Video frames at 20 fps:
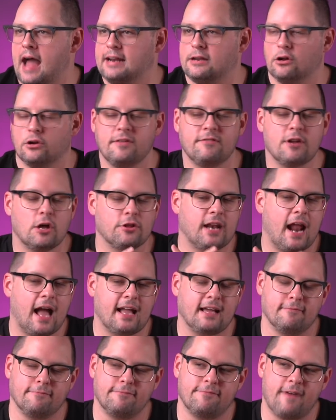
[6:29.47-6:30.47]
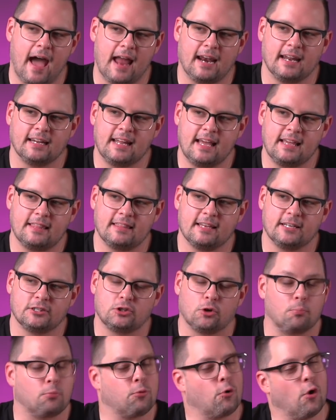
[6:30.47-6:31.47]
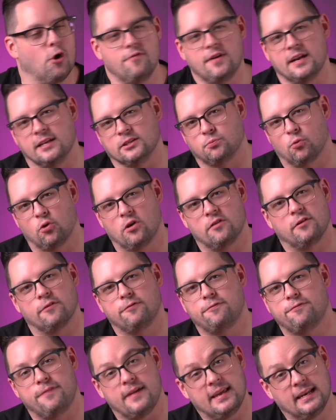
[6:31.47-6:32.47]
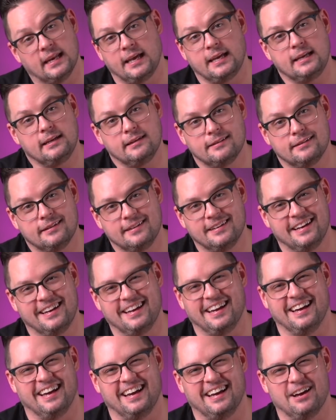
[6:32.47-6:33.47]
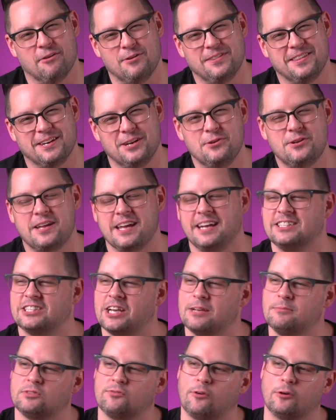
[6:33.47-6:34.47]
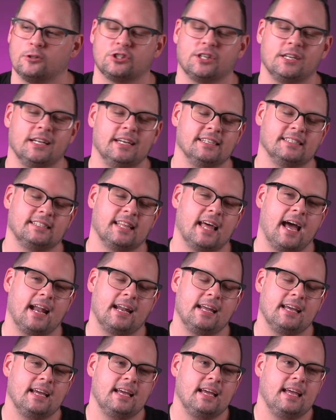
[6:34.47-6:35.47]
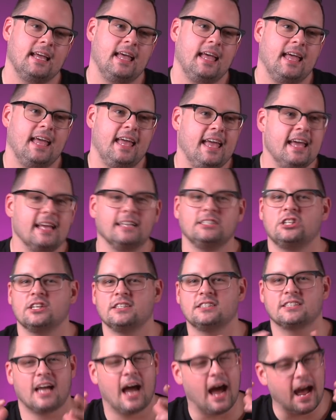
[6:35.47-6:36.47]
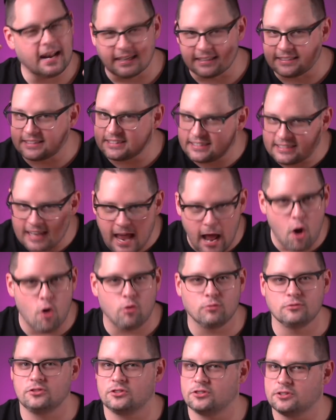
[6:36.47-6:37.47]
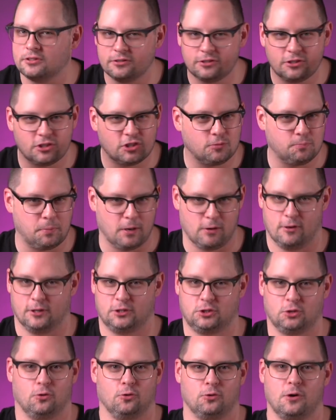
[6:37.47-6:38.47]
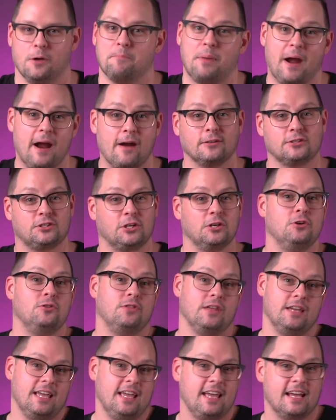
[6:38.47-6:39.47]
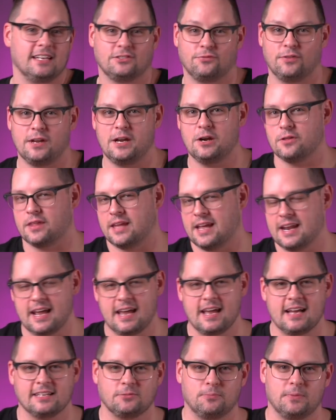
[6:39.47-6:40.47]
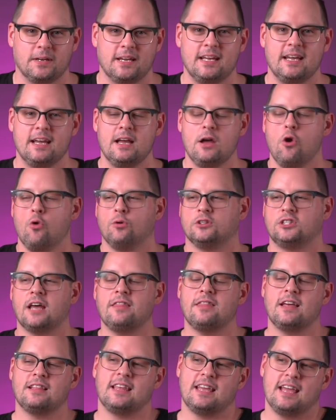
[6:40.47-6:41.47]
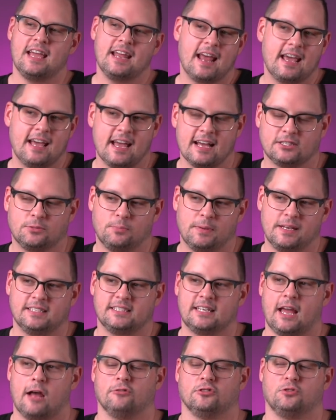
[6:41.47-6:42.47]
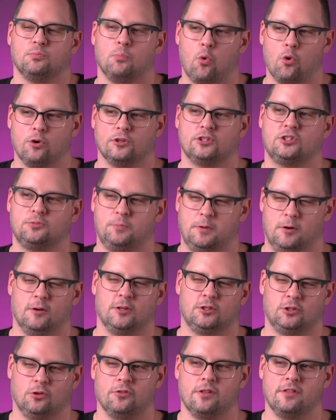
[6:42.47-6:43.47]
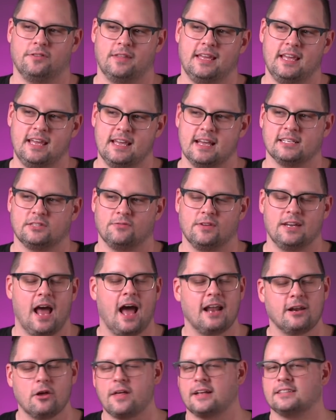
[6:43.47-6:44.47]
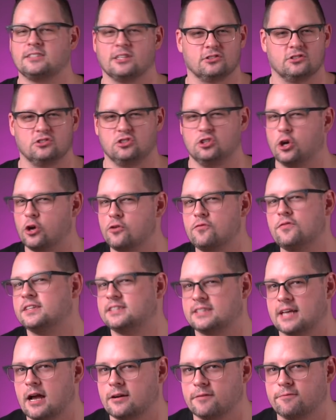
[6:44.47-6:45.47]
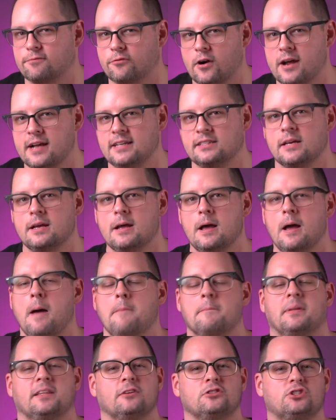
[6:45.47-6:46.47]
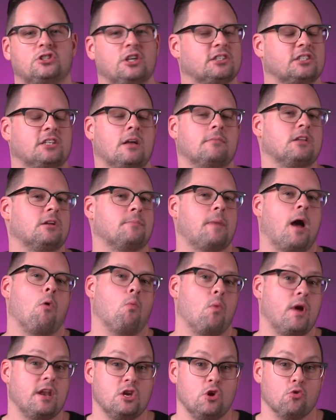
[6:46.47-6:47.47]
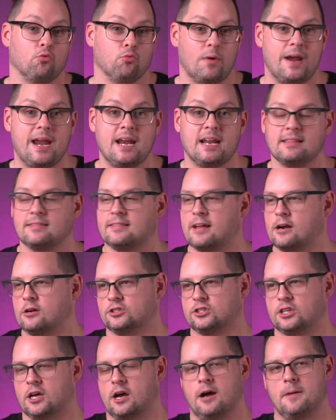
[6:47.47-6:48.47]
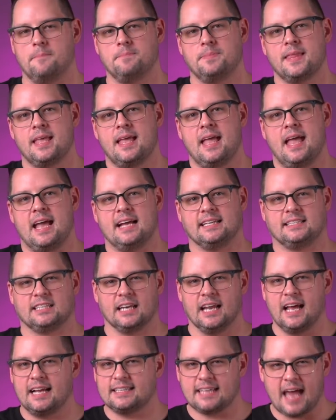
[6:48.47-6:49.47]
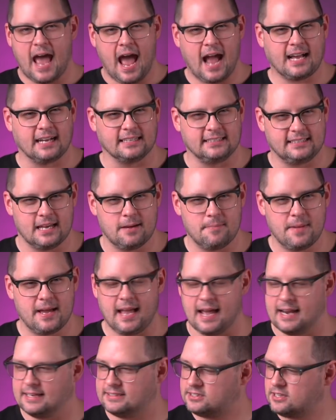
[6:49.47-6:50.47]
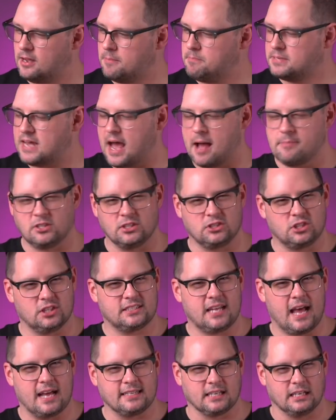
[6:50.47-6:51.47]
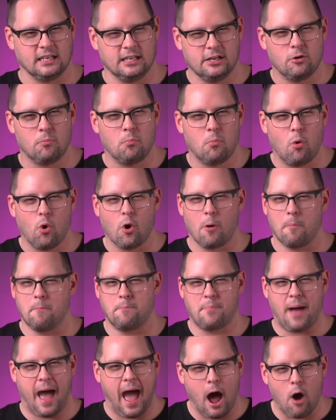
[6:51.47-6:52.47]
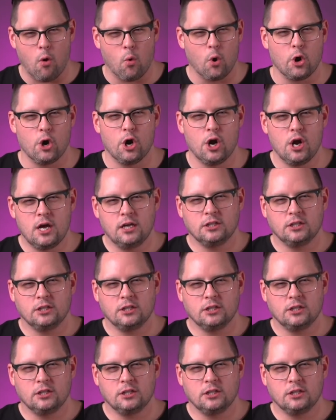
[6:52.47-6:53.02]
don't even know that I could validate this or prove it, it's more of a feeling with the New King James Version, is that it just kind of sounds spiritual compared to the ESV or the NASB, which I think the NASB sounds more spiritual than the ESV. Now, I know that's a goofy sounding phrase, but there's just something about when you read it, it's less academic, and sometimes it just has a little more power